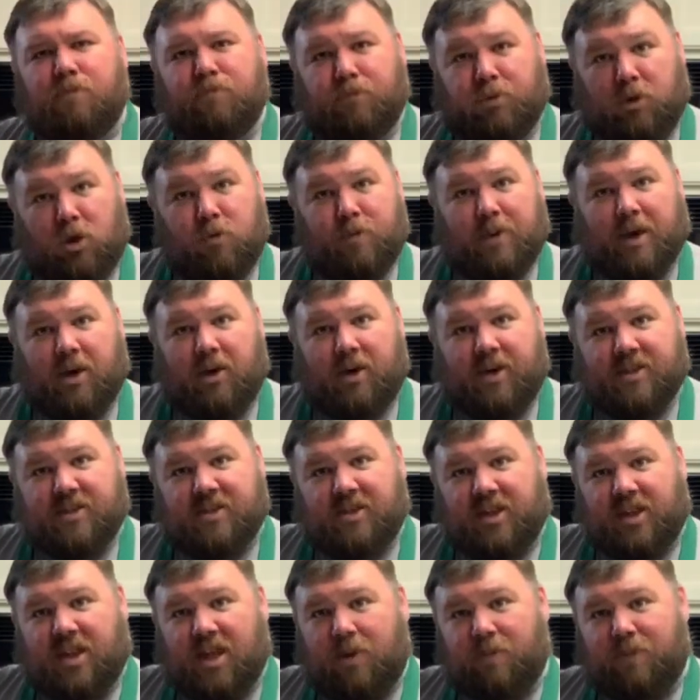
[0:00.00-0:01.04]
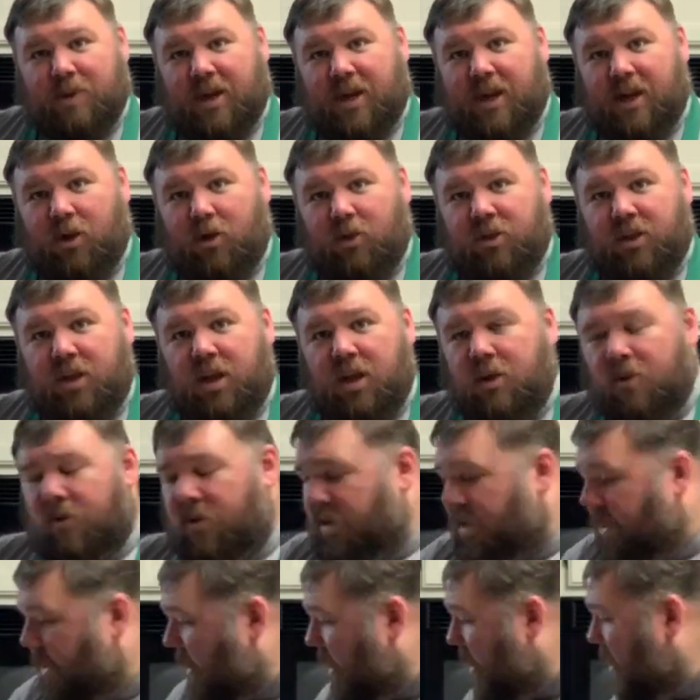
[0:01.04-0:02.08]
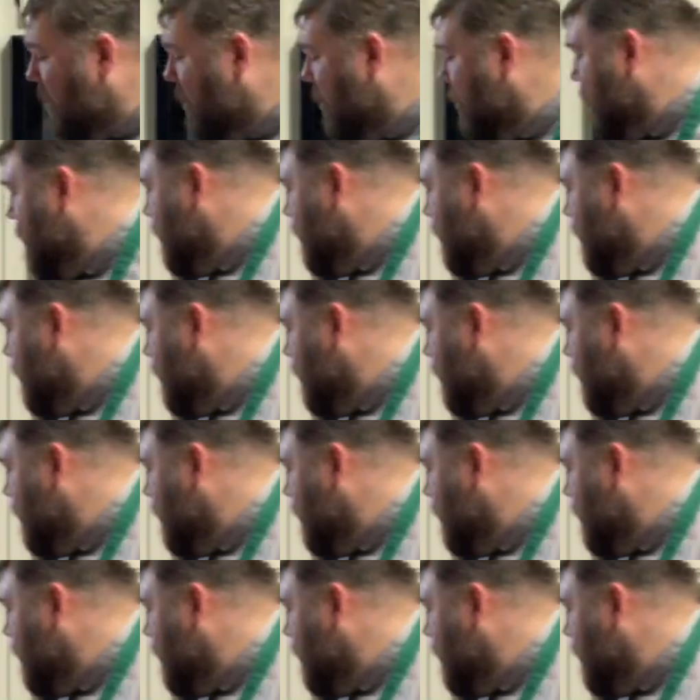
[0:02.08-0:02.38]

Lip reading: blueberries to keep it healthy, huh?